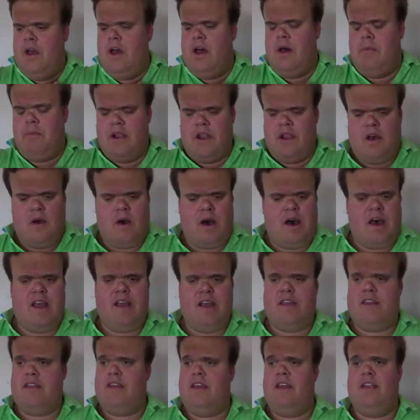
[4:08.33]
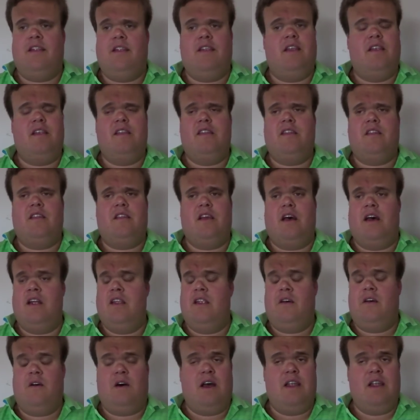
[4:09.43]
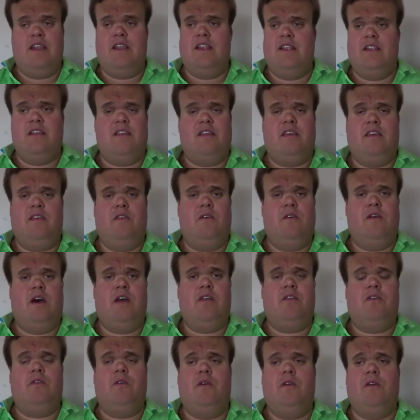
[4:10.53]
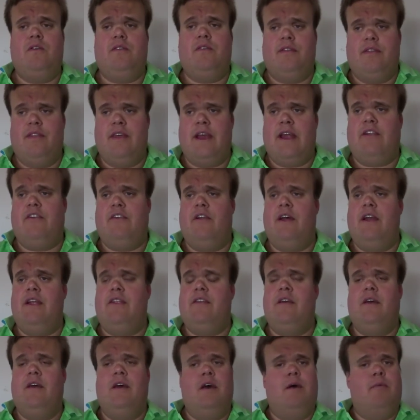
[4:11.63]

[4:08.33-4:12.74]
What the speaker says: I know I didn't see you guys doing that great,